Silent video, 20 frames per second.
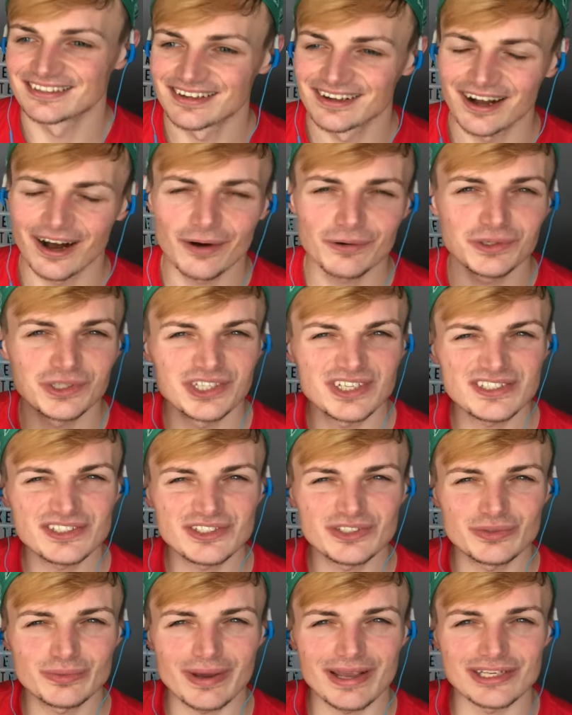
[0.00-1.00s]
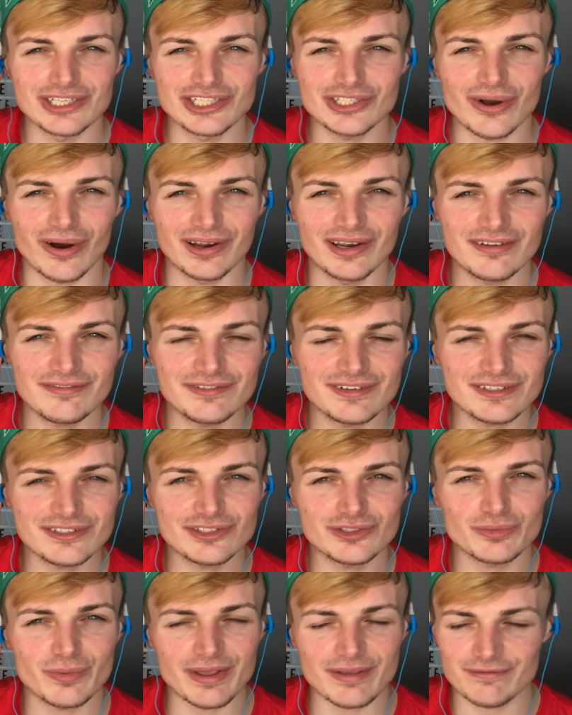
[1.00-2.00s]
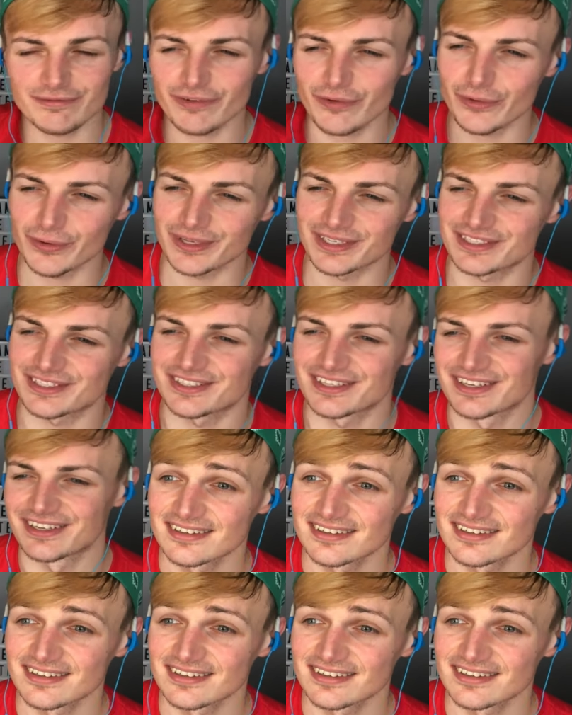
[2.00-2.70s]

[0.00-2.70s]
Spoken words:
Oh, she's sweet. She's got a lovely, sweet voice.